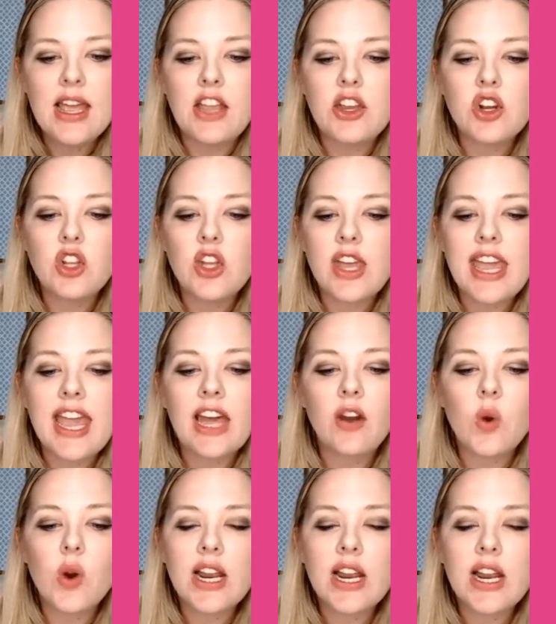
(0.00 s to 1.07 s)
And you're looking at
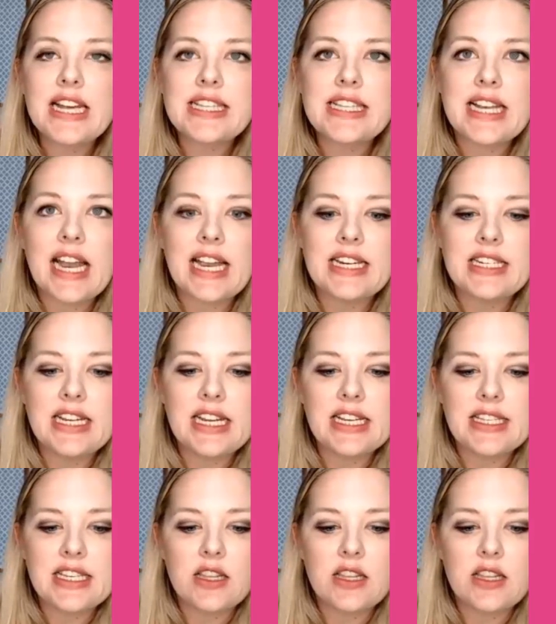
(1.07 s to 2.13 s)
organizing
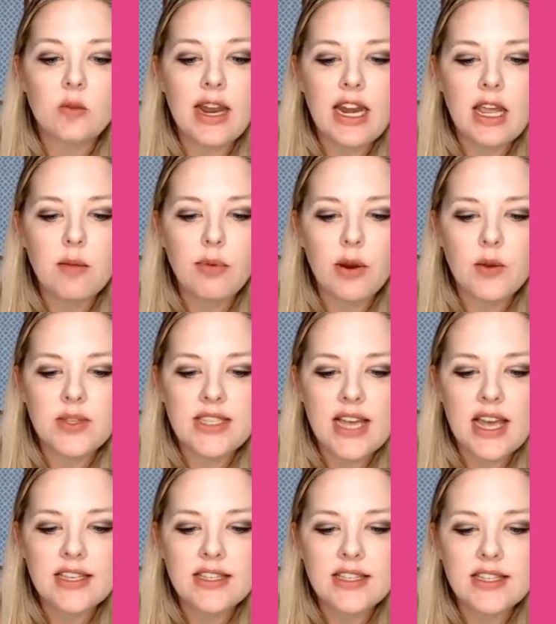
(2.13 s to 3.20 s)
ideas in the writing
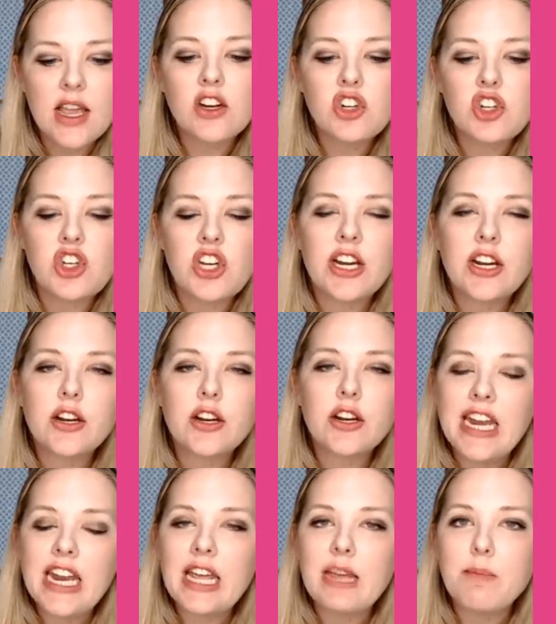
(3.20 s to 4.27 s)
process. There are shared
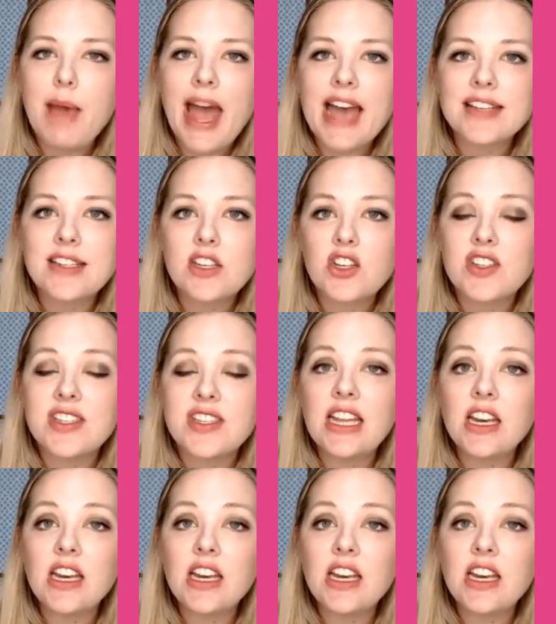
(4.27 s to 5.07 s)
reading passages